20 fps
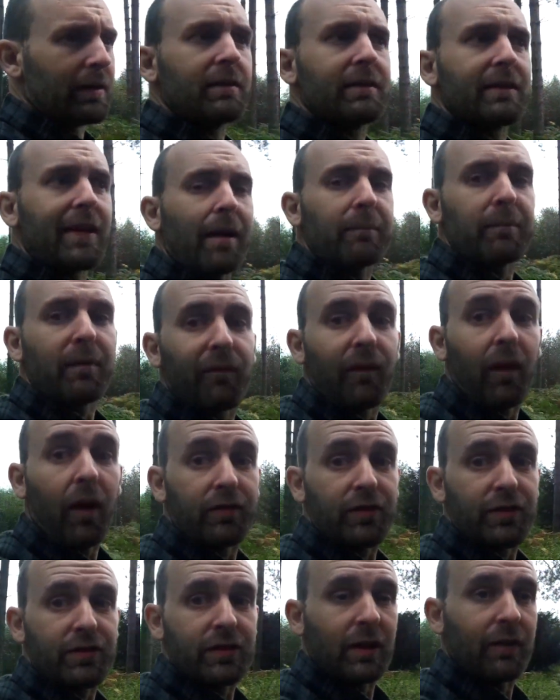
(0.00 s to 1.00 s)
He's
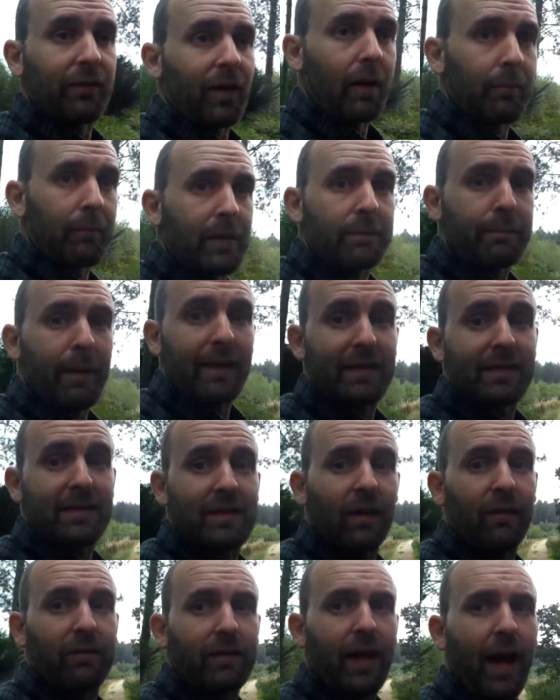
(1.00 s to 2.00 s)
camouflaged himself up. He's bedded
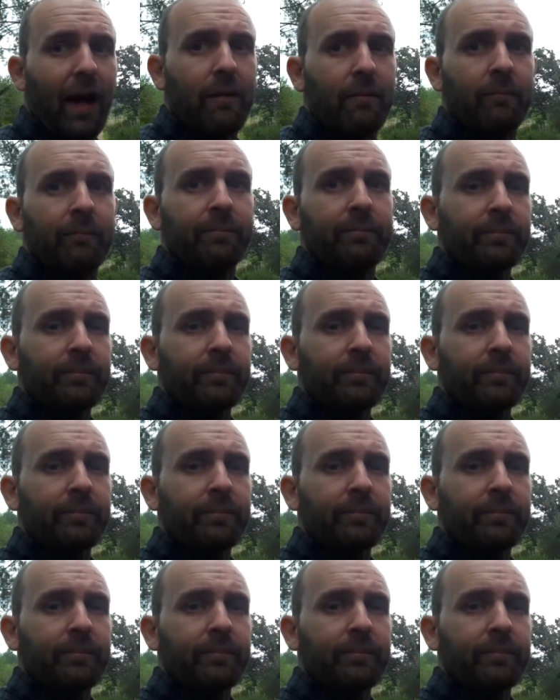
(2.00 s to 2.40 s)
himself down,